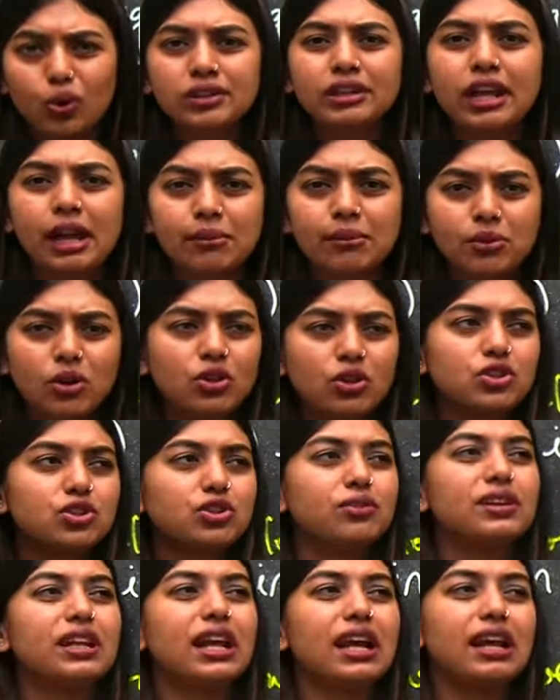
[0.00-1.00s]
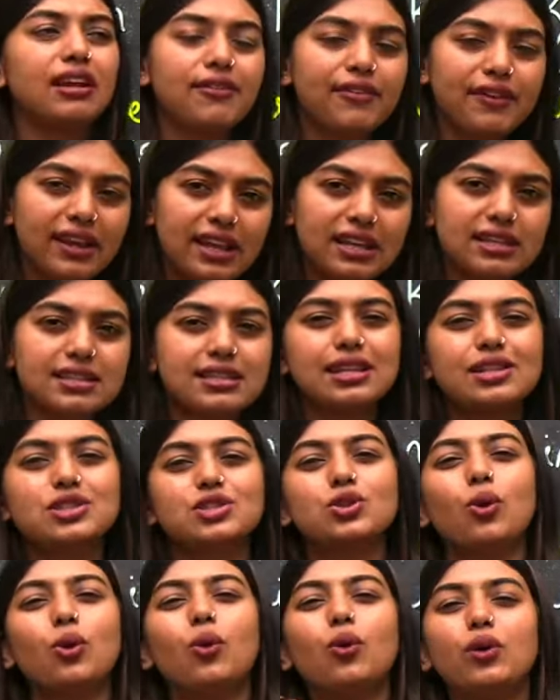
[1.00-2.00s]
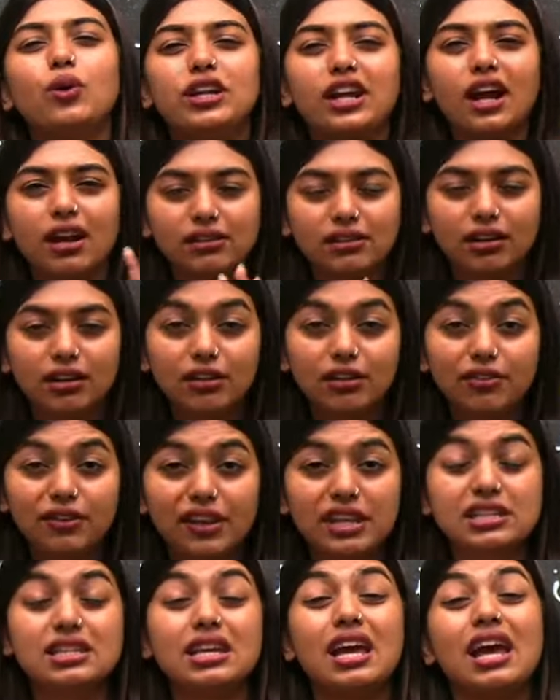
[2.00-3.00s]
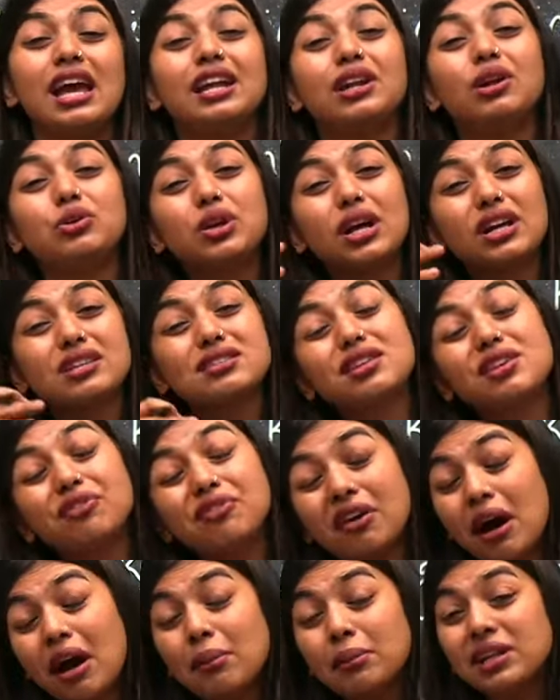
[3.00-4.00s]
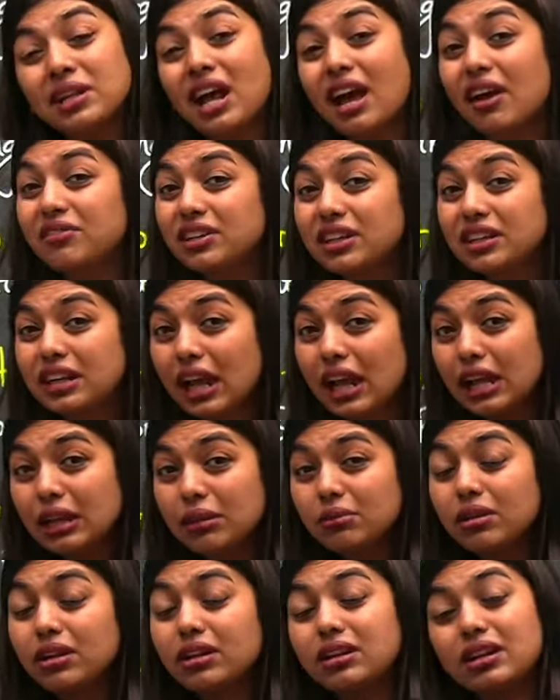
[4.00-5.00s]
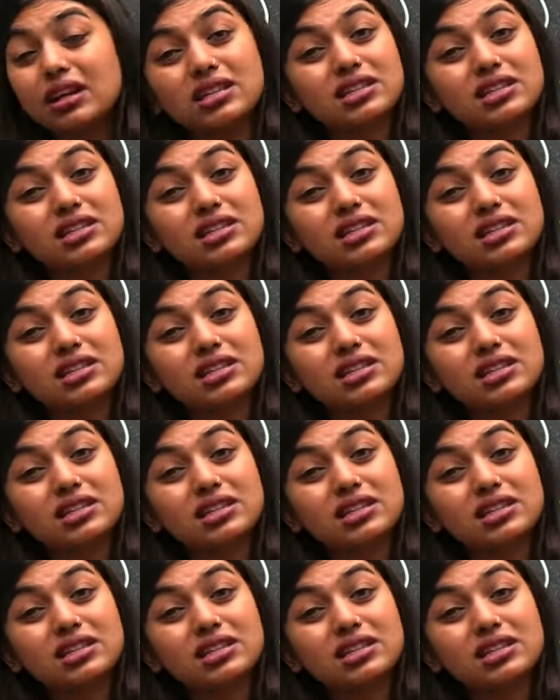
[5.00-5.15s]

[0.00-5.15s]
own time, no, juvenile phase, then slowly adult phase. Now, does the farmer have the time?